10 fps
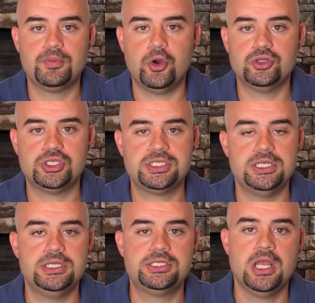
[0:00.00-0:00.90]

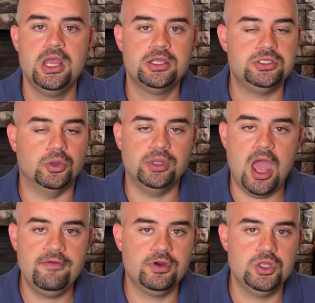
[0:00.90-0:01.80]
purchases. Don't
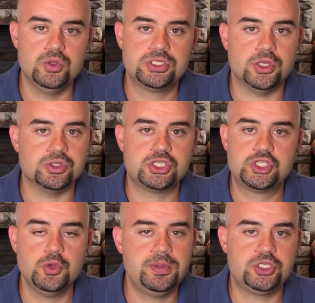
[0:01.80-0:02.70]
ever use those
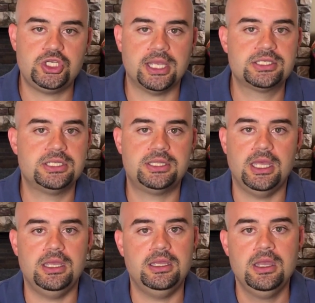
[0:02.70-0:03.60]
stupid checks that
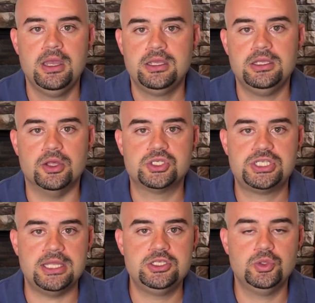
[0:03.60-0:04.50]
they,
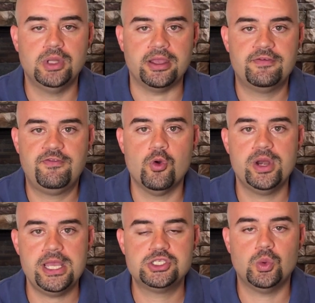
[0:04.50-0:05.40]
send you like 4
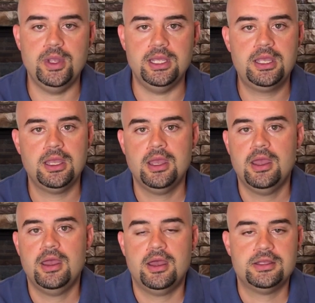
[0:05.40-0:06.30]
days a week.
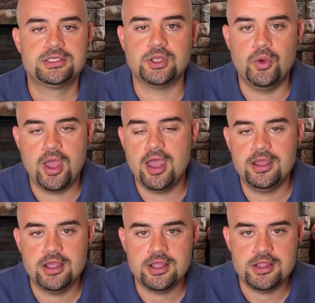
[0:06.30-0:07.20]
So
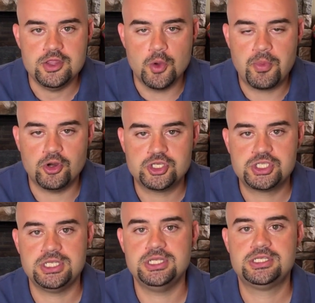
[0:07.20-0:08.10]
no
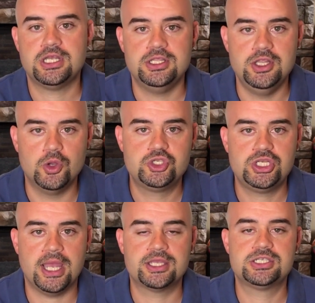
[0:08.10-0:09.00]
purchases, no
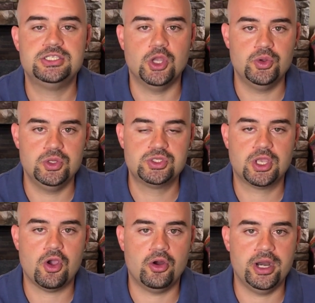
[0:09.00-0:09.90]
checks, don't use the
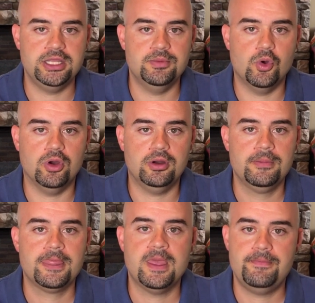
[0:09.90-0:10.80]
card anymore.
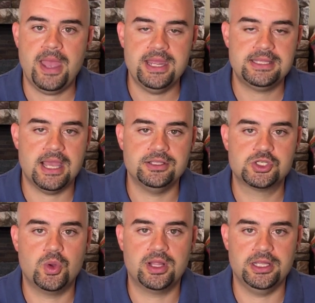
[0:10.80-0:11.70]
Pay it down as
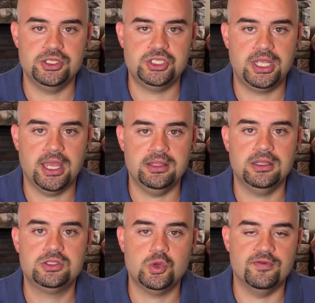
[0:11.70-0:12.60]
quickly as you
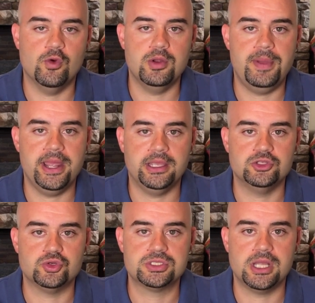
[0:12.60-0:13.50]
can to avoid paying
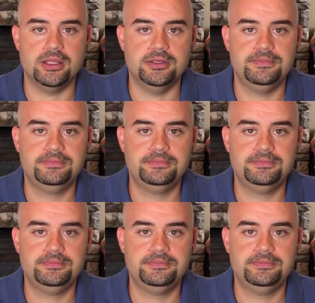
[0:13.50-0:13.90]
interest on it.